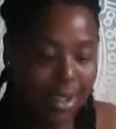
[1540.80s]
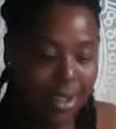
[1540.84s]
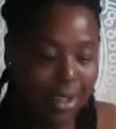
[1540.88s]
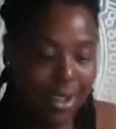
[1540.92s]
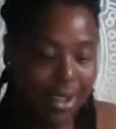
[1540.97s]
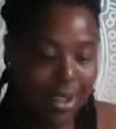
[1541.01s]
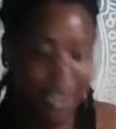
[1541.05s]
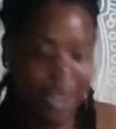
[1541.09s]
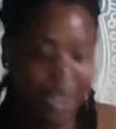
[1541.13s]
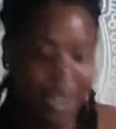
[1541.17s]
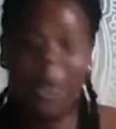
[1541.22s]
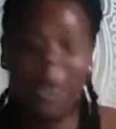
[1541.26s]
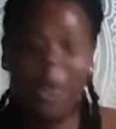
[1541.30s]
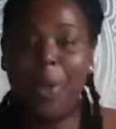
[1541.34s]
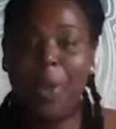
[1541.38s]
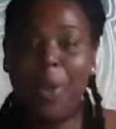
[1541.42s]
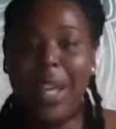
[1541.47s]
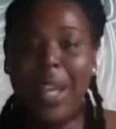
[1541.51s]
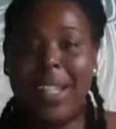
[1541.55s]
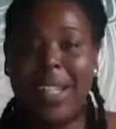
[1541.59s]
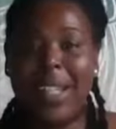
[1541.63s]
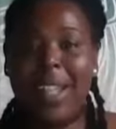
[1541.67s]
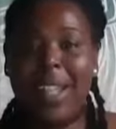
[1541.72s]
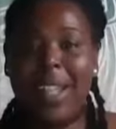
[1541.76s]
You know,
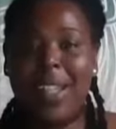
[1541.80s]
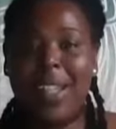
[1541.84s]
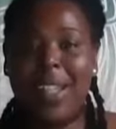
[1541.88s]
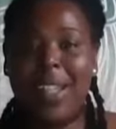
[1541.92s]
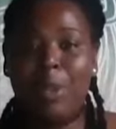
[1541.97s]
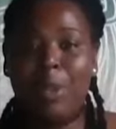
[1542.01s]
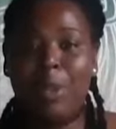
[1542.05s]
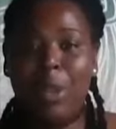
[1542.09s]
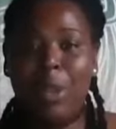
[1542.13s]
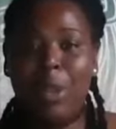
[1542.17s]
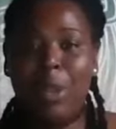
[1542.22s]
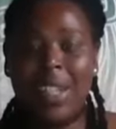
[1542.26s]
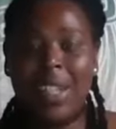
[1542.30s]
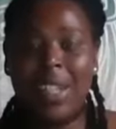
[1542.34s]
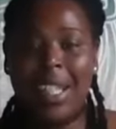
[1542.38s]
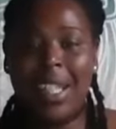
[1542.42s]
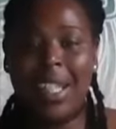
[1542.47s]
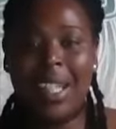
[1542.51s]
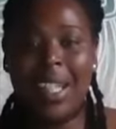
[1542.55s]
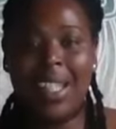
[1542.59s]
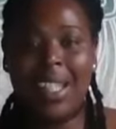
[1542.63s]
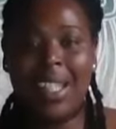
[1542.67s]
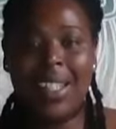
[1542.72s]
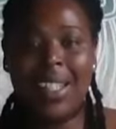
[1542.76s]
that
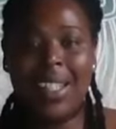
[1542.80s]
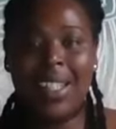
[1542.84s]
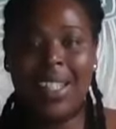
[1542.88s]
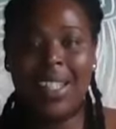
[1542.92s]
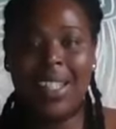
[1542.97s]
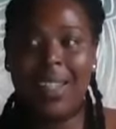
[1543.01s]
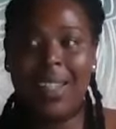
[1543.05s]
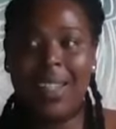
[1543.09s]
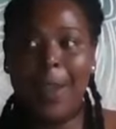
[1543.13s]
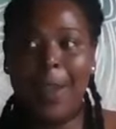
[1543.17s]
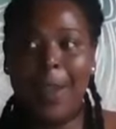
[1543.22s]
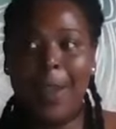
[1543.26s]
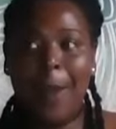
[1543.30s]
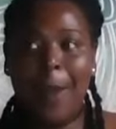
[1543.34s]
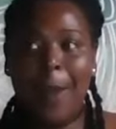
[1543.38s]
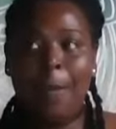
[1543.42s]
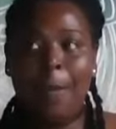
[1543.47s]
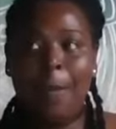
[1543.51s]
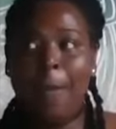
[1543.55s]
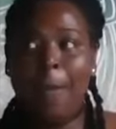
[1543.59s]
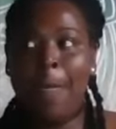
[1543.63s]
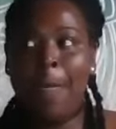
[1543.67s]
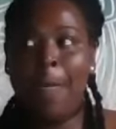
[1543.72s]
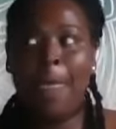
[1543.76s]
spontaneity, that
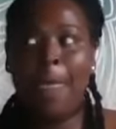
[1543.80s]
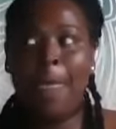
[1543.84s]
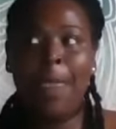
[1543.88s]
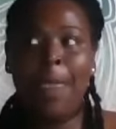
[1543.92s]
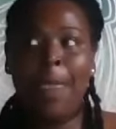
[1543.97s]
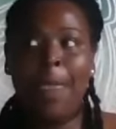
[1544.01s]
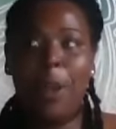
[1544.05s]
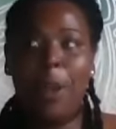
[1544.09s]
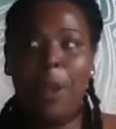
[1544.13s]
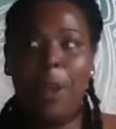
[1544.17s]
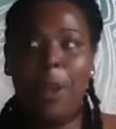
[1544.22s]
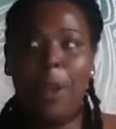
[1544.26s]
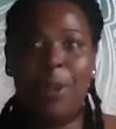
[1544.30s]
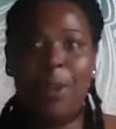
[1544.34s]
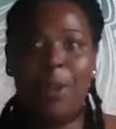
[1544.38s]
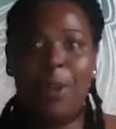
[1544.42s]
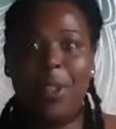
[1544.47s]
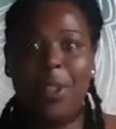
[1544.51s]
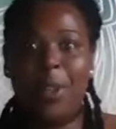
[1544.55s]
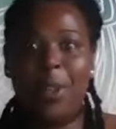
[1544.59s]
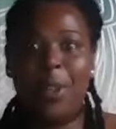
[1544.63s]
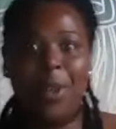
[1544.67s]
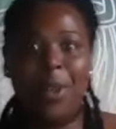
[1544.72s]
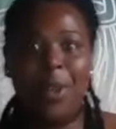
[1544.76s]
open
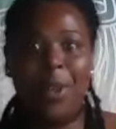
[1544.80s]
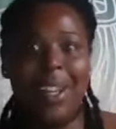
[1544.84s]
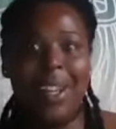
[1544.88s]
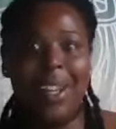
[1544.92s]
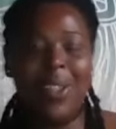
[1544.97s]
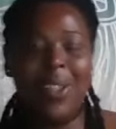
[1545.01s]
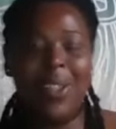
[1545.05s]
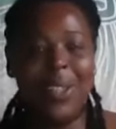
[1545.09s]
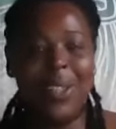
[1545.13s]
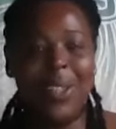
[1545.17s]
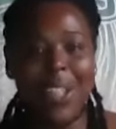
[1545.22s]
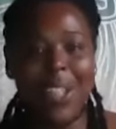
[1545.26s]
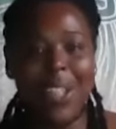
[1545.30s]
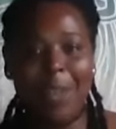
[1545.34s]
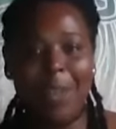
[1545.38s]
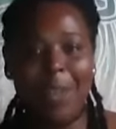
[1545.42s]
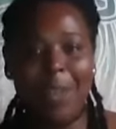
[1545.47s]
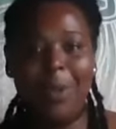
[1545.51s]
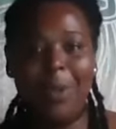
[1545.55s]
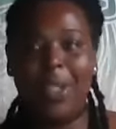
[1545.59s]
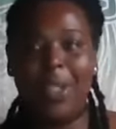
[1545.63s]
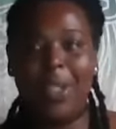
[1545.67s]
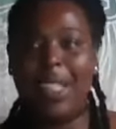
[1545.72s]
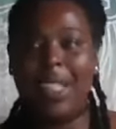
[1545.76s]
to whatever type of
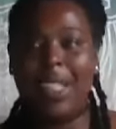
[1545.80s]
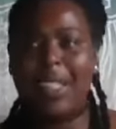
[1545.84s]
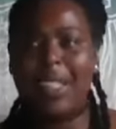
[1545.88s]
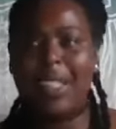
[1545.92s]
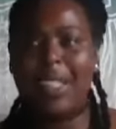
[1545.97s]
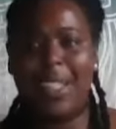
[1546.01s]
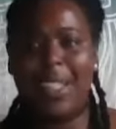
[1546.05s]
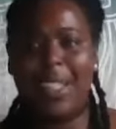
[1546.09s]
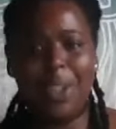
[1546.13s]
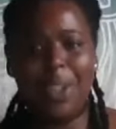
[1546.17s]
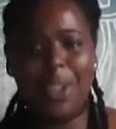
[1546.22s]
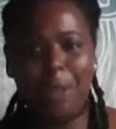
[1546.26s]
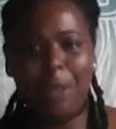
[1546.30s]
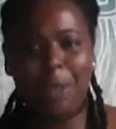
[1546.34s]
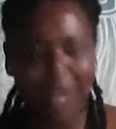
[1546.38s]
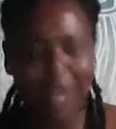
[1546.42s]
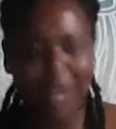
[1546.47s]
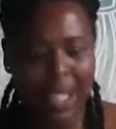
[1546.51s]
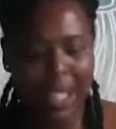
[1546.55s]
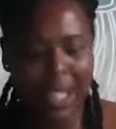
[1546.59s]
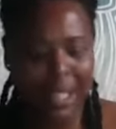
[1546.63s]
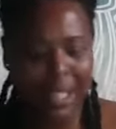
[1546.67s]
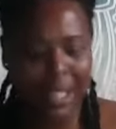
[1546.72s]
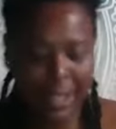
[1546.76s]
energy is
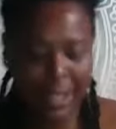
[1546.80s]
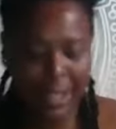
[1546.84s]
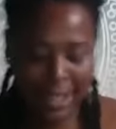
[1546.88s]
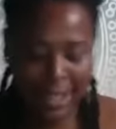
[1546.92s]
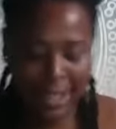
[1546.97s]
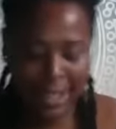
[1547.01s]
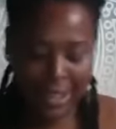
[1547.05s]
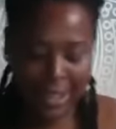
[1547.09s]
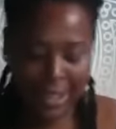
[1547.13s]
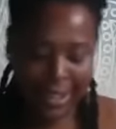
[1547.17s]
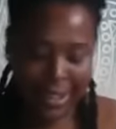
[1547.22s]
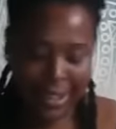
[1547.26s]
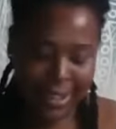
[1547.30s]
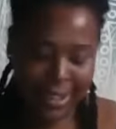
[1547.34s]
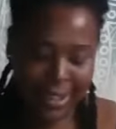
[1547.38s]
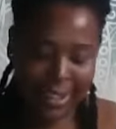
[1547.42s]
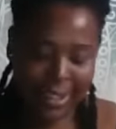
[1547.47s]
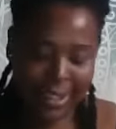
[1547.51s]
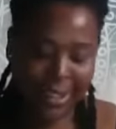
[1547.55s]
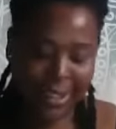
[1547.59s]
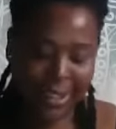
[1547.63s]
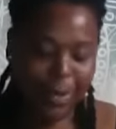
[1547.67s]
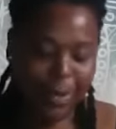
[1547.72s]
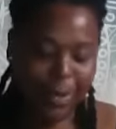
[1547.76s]
great.
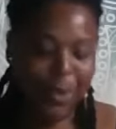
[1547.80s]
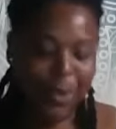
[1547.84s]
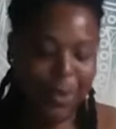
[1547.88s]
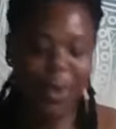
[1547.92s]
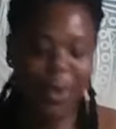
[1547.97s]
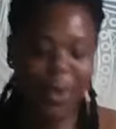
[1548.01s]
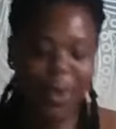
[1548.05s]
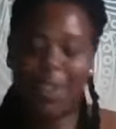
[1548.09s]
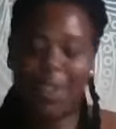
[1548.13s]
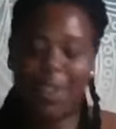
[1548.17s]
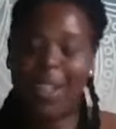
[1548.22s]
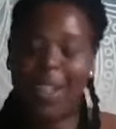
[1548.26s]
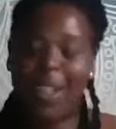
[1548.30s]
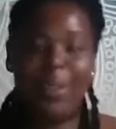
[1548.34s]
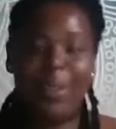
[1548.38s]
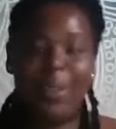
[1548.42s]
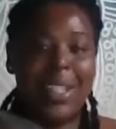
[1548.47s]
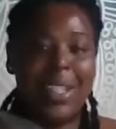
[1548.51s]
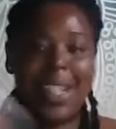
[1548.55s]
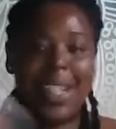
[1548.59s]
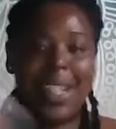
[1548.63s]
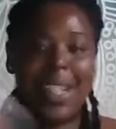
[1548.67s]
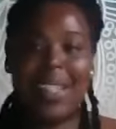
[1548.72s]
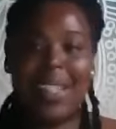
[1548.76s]
And then we've got that
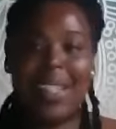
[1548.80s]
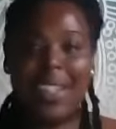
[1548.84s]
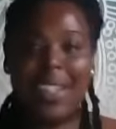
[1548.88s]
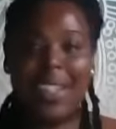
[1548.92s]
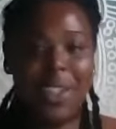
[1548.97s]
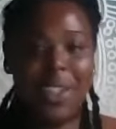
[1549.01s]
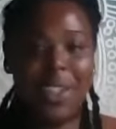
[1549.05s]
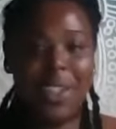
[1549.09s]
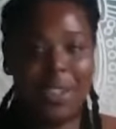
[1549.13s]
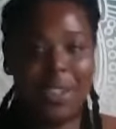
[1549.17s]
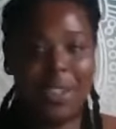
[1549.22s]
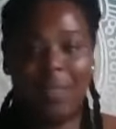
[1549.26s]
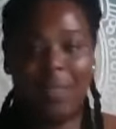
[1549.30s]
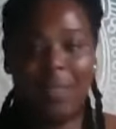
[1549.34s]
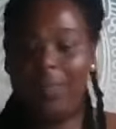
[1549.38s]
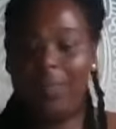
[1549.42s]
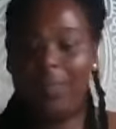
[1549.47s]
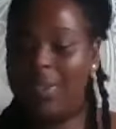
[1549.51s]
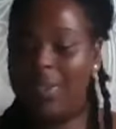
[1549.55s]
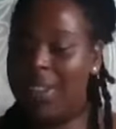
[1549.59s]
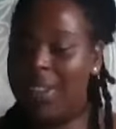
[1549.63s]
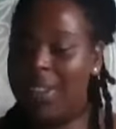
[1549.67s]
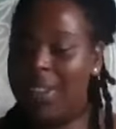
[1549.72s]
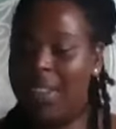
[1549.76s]
relaxation,
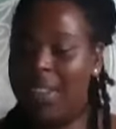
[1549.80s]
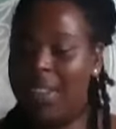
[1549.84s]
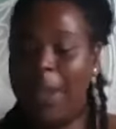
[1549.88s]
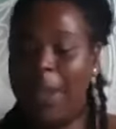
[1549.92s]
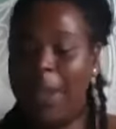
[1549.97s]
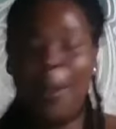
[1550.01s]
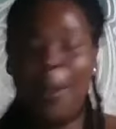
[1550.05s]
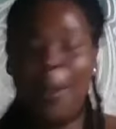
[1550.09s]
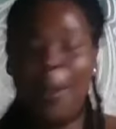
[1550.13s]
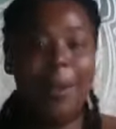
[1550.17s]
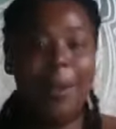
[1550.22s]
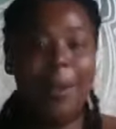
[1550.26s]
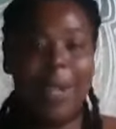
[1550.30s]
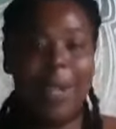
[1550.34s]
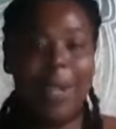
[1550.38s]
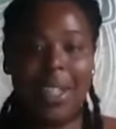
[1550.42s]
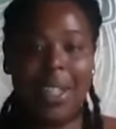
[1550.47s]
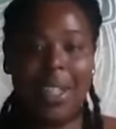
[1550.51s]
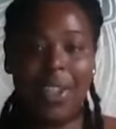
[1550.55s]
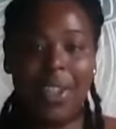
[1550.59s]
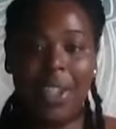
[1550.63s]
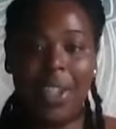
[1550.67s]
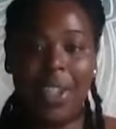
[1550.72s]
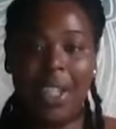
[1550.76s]
that hermit
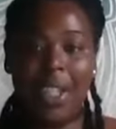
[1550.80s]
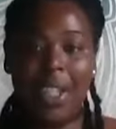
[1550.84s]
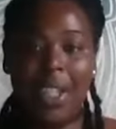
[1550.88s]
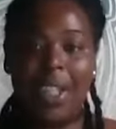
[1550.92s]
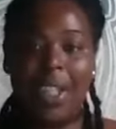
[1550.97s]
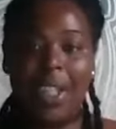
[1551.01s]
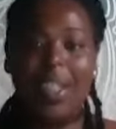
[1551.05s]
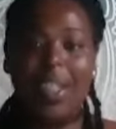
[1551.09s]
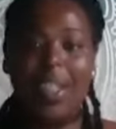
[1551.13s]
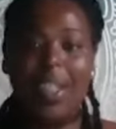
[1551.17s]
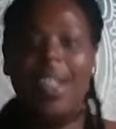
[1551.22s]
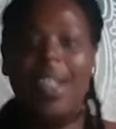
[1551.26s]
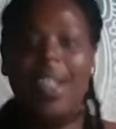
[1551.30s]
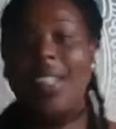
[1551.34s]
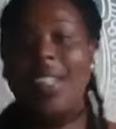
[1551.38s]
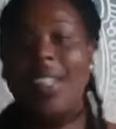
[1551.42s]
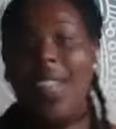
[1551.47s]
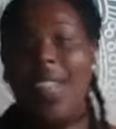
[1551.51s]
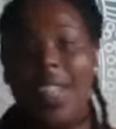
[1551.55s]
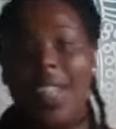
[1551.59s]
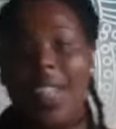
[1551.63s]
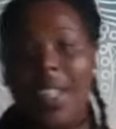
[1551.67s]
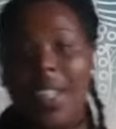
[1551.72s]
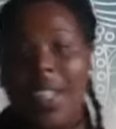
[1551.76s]
energy again. Take that